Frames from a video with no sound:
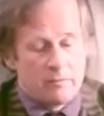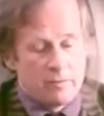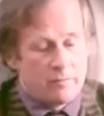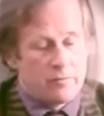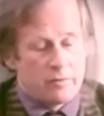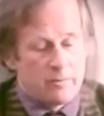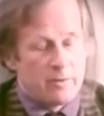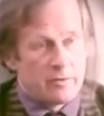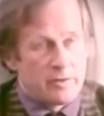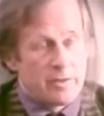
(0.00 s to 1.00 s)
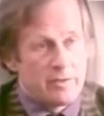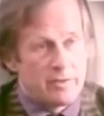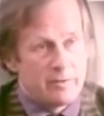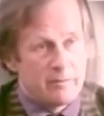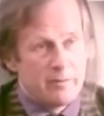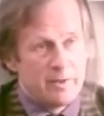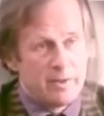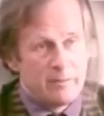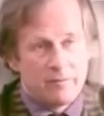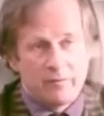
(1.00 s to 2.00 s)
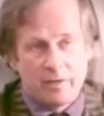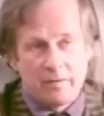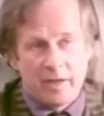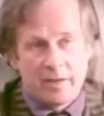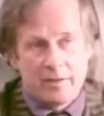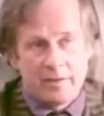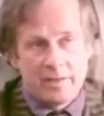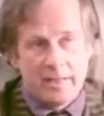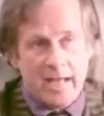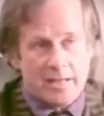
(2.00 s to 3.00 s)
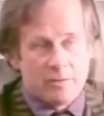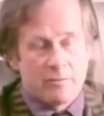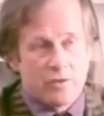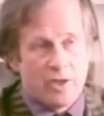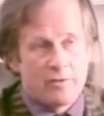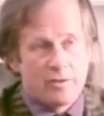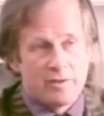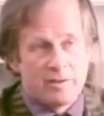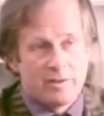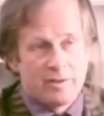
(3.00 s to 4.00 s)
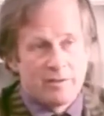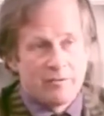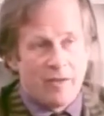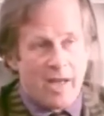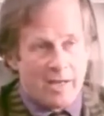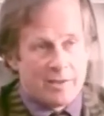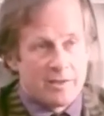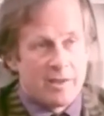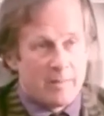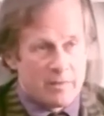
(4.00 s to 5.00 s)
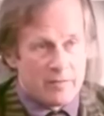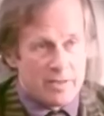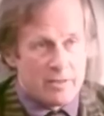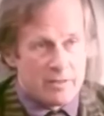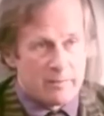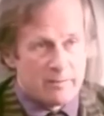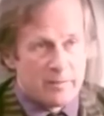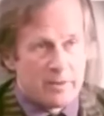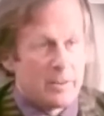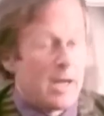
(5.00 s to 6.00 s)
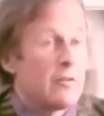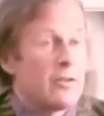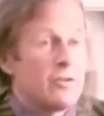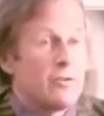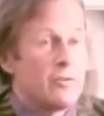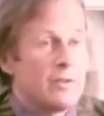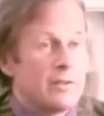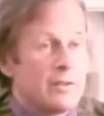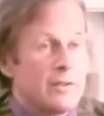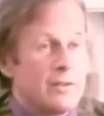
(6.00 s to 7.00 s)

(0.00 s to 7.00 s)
it with reference to a moral system, but then the idea is he has to have chosen that, I mean, the system. And how does he choose it?